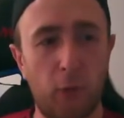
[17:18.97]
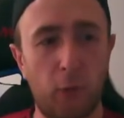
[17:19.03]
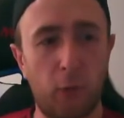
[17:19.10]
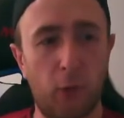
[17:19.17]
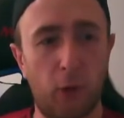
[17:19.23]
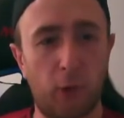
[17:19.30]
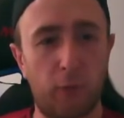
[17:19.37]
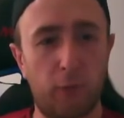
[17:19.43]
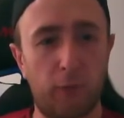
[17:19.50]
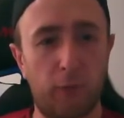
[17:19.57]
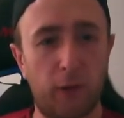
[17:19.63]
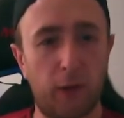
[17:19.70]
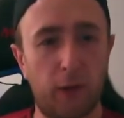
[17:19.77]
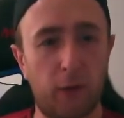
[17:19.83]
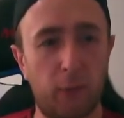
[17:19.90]
of
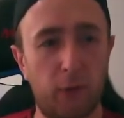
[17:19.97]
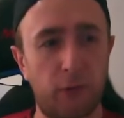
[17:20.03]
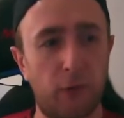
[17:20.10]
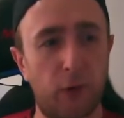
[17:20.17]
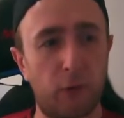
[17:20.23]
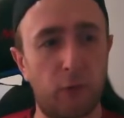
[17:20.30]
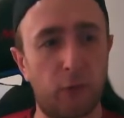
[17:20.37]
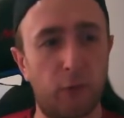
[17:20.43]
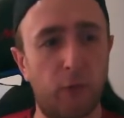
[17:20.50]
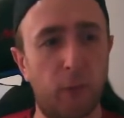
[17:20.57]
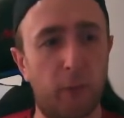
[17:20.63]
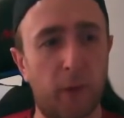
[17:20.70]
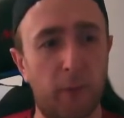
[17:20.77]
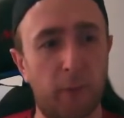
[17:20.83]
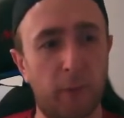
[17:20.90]
what is known as the
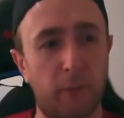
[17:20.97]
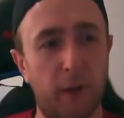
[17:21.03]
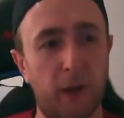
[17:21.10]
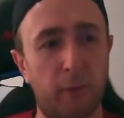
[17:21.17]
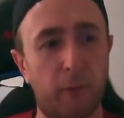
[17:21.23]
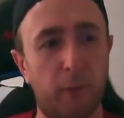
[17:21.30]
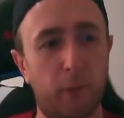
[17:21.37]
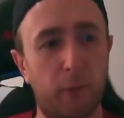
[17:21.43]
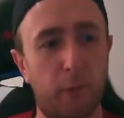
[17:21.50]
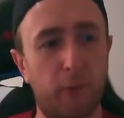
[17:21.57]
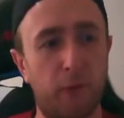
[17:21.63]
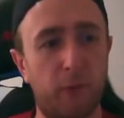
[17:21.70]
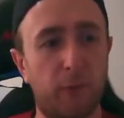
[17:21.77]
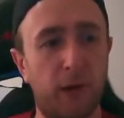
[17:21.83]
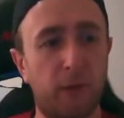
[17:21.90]
bump map or
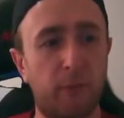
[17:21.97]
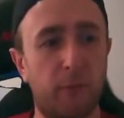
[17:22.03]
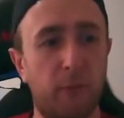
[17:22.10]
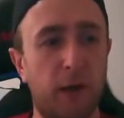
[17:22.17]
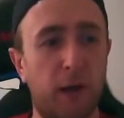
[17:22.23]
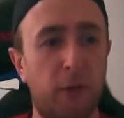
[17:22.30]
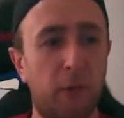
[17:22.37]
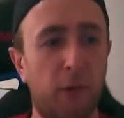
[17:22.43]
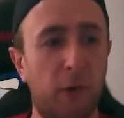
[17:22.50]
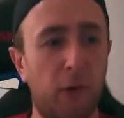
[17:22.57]
displacement map,